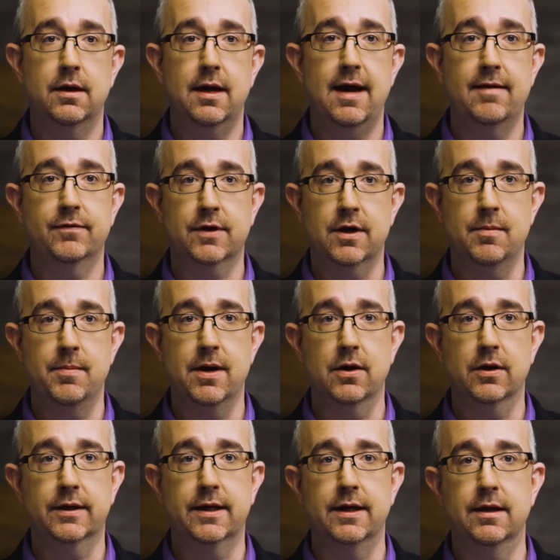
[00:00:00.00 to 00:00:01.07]
African
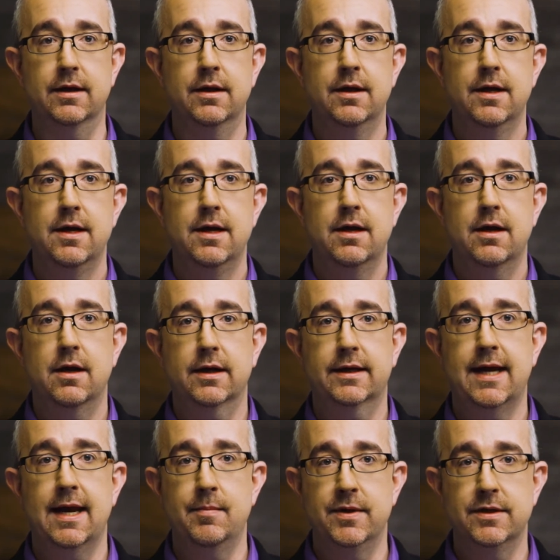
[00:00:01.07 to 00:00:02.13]
American,
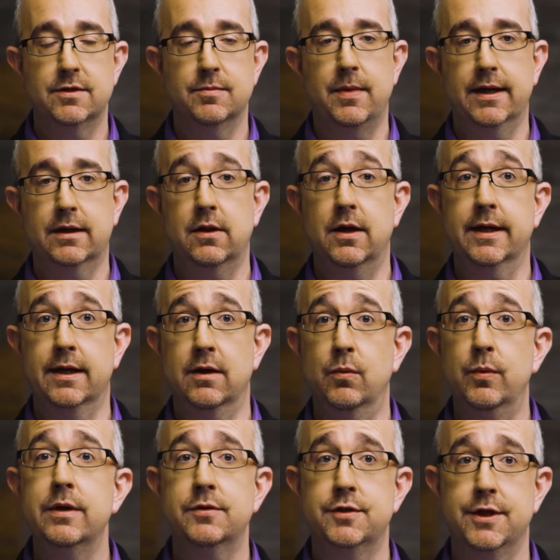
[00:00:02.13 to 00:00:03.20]
came into my clinic in a
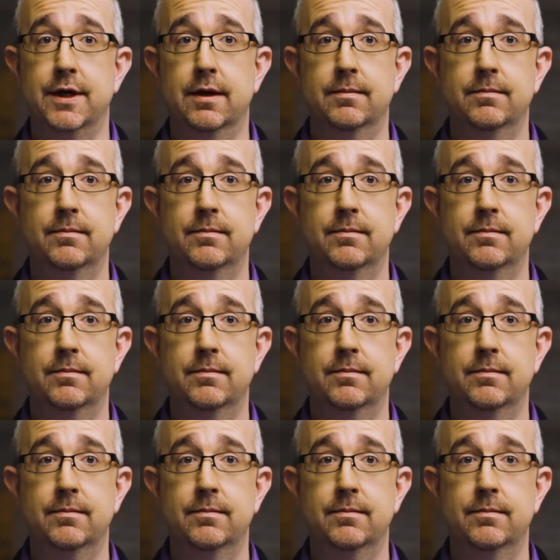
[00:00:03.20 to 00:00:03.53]
wheelchair,